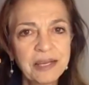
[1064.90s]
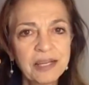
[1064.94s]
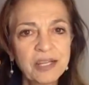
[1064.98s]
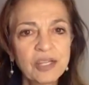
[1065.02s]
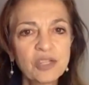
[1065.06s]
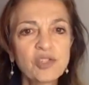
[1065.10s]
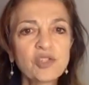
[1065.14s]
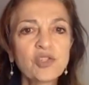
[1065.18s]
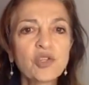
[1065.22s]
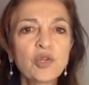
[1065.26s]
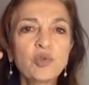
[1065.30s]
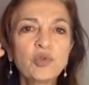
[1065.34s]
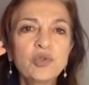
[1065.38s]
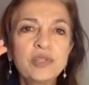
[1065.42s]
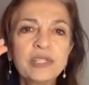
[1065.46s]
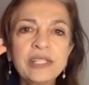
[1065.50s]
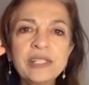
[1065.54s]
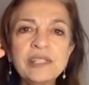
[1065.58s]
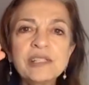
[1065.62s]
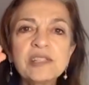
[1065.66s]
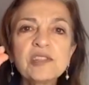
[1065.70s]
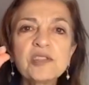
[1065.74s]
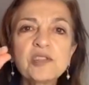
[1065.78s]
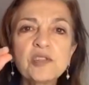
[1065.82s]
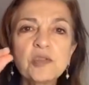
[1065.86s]
So
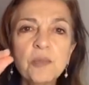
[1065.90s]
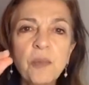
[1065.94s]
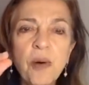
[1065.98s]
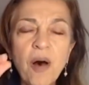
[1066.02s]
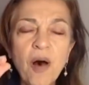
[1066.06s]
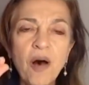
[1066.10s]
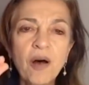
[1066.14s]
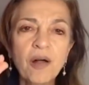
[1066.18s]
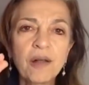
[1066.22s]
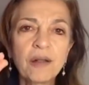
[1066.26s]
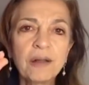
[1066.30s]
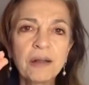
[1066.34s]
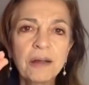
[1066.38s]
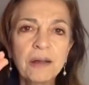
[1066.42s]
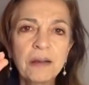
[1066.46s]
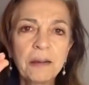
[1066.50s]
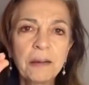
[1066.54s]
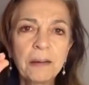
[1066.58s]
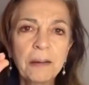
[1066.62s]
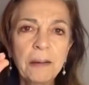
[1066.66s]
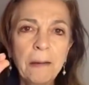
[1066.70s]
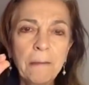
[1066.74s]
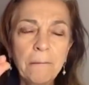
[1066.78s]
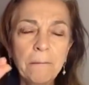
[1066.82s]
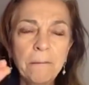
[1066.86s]
this small,
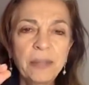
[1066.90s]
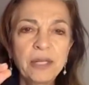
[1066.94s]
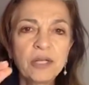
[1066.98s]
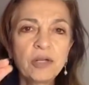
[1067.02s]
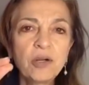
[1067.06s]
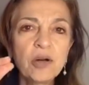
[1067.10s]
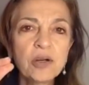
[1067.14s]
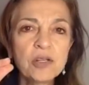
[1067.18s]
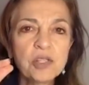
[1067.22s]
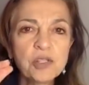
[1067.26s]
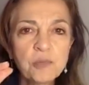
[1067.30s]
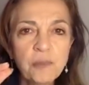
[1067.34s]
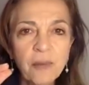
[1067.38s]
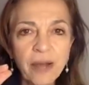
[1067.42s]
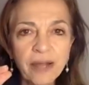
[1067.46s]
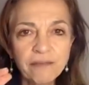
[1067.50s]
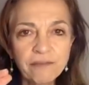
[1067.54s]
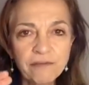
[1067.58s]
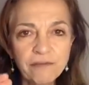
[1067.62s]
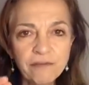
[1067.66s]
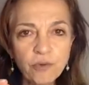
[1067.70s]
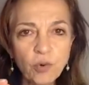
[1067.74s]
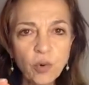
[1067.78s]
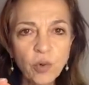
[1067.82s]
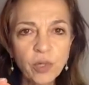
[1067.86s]
because my
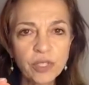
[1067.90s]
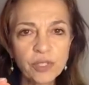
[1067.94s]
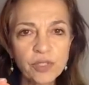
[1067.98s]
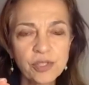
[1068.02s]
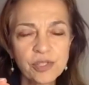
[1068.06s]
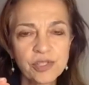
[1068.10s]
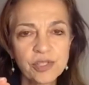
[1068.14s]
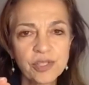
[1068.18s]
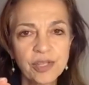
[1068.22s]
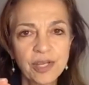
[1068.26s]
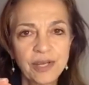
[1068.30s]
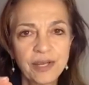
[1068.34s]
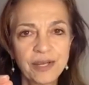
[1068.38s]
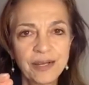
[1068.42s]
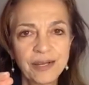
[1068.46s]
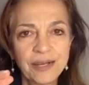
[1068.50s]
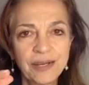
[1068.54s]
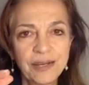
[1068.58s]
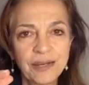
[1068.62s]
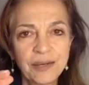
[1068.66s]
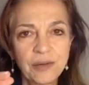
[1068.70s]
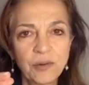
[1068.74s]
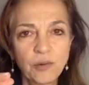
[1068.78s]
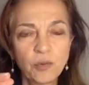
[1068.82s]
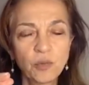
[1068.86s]
voice
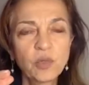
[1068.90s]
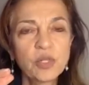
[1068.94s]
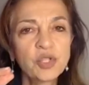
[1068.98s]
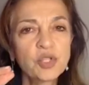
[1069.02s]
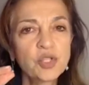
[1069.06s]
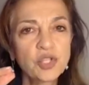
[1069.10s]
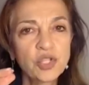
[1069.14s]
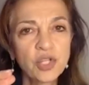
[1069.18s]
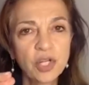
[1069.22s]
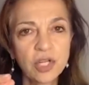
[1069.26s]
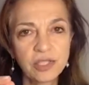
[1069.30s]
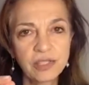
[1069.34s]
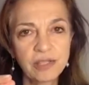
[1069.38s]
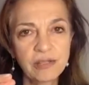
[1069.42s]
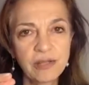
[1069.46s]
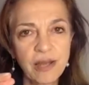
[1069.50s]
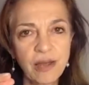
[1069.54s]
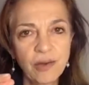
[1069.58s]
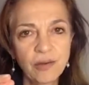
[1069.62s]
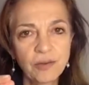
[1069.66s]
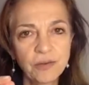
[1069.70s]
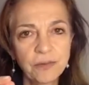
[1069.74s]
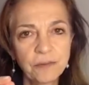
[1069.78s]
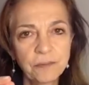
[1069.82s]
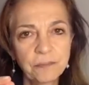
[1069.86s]
was shut
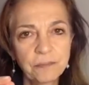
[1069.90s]
down.